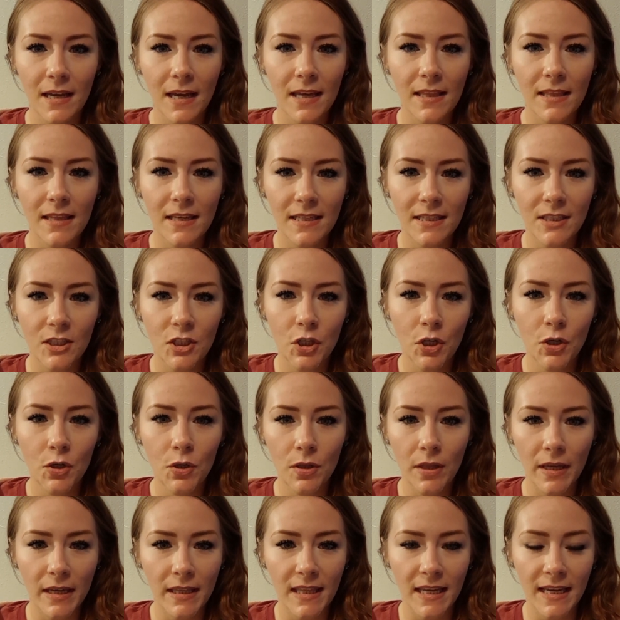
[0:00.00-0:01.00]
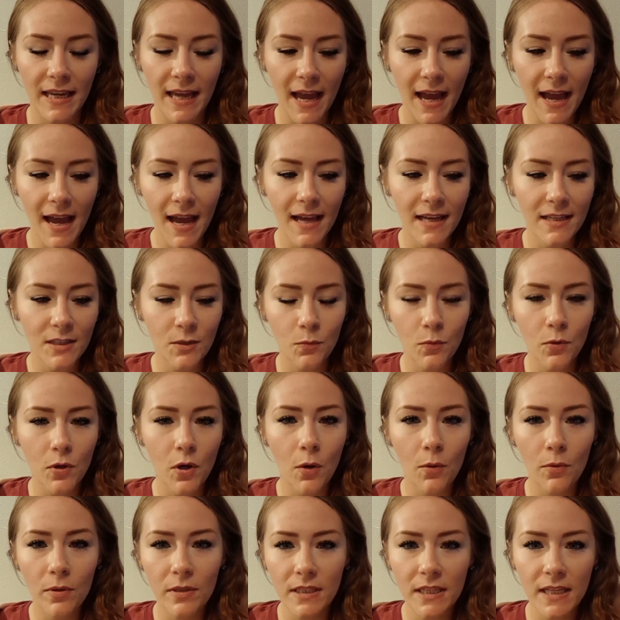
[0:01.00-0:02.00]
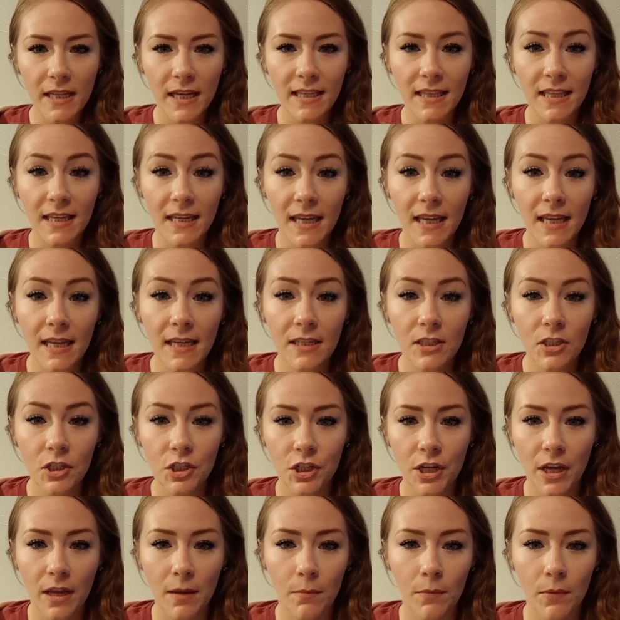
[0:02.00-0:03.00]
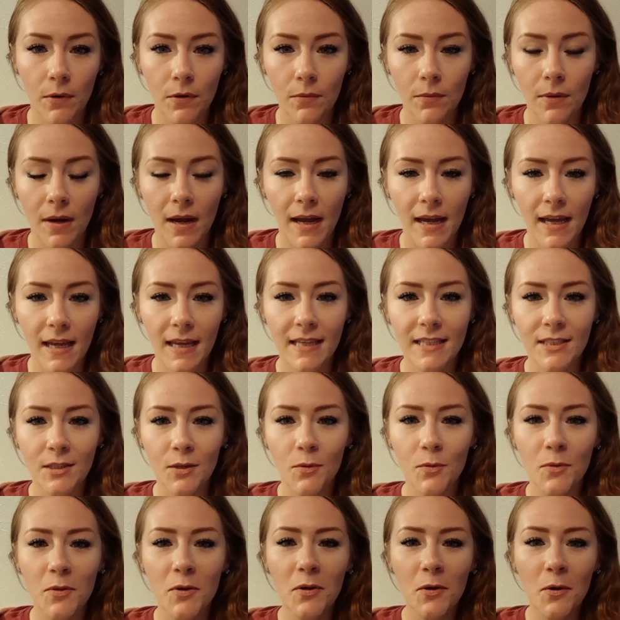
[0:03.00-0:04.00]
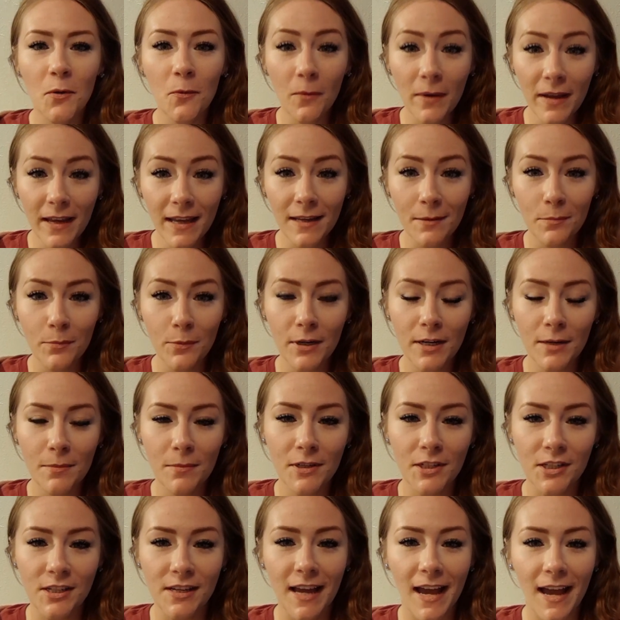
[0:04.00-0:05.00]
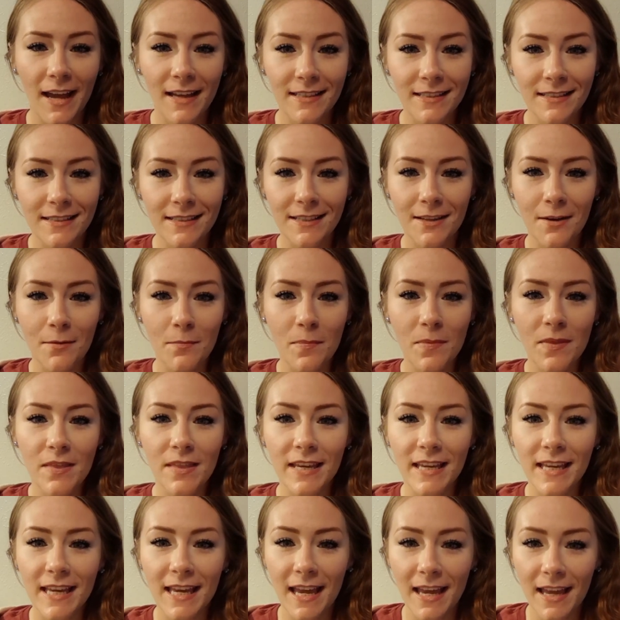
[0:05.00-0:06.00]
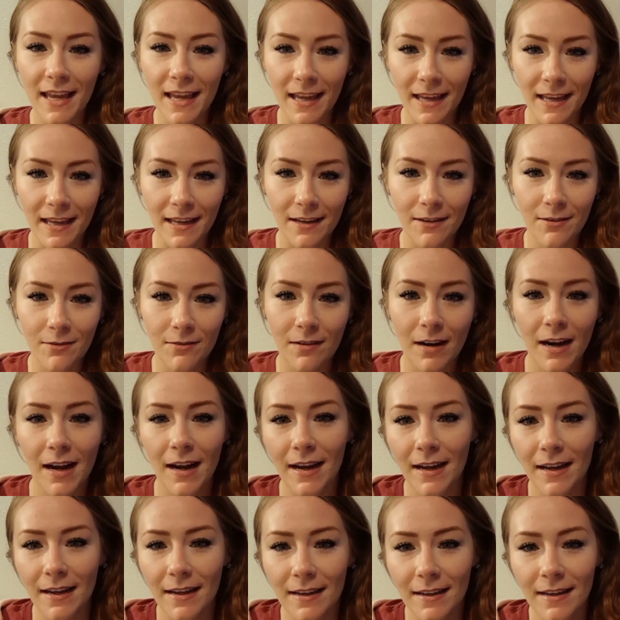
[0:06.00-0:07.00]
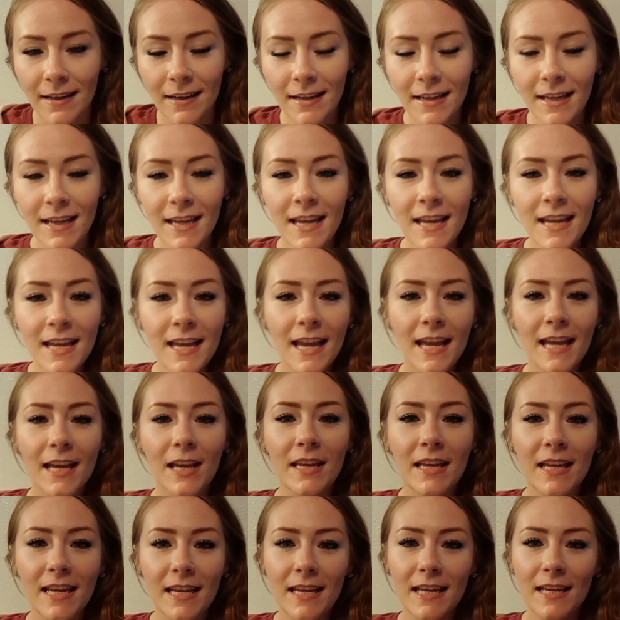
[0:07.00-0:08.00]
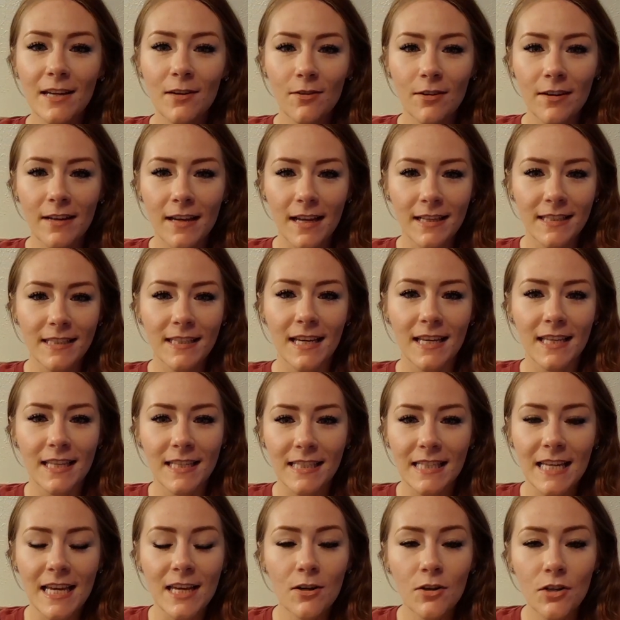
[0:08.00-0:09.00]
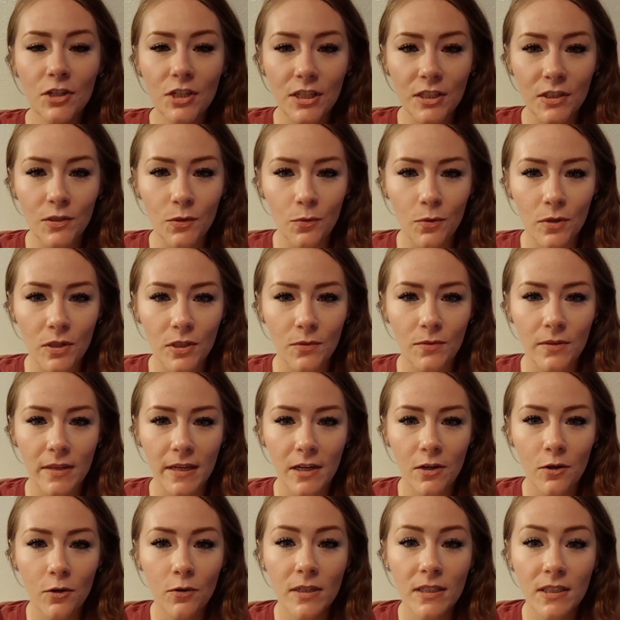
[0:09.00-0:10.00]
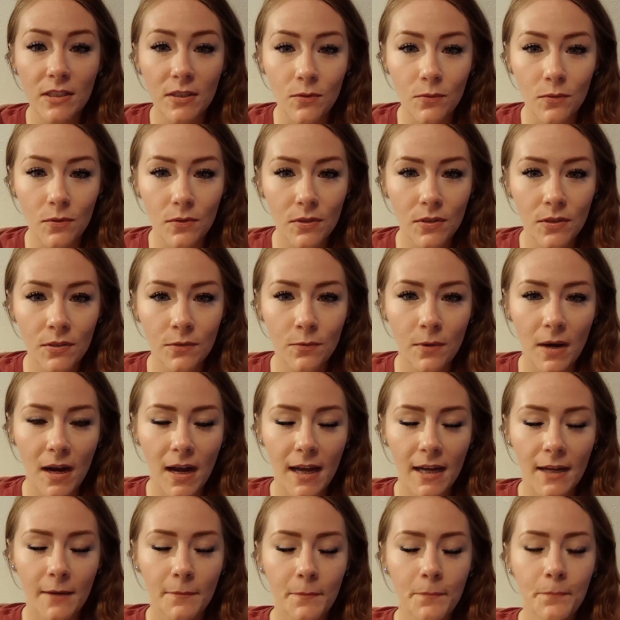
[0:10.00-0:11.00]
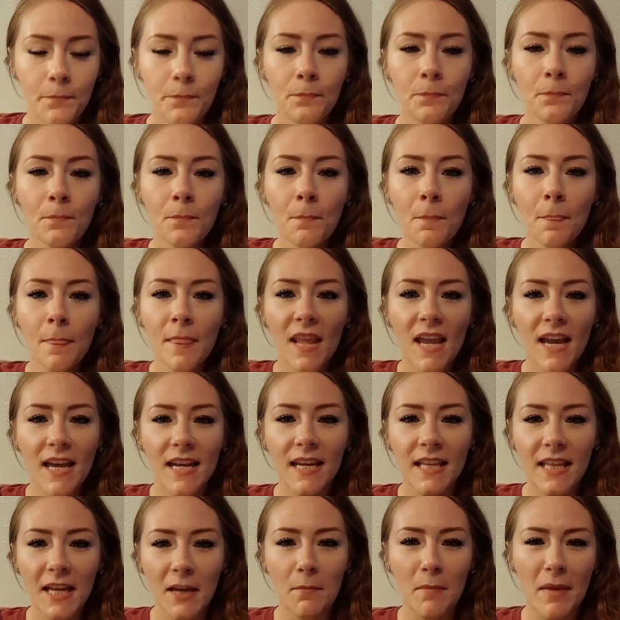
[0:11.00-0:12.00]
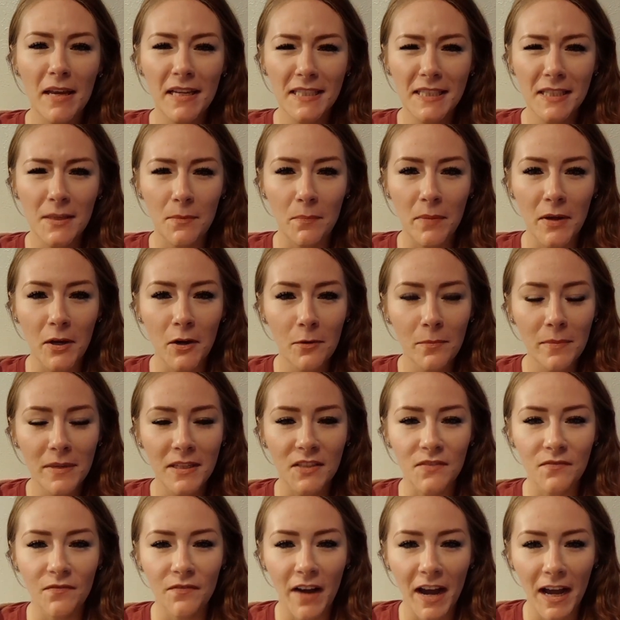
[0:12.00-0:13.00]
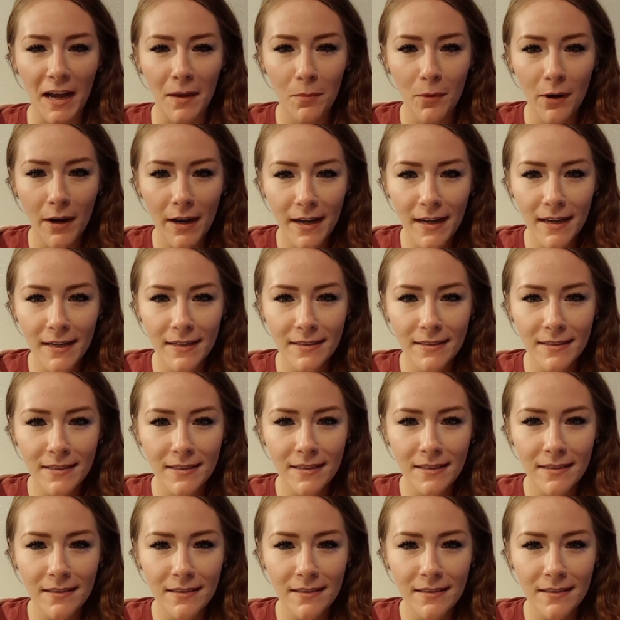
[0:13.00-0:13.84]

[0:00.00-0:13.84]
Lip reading: and like the gas will go into like the king's chamber, right? So the queen pretty much gasses up the king, right? And he creates like this energy source of like crystals, right? And it like makes the pyramids vibrate.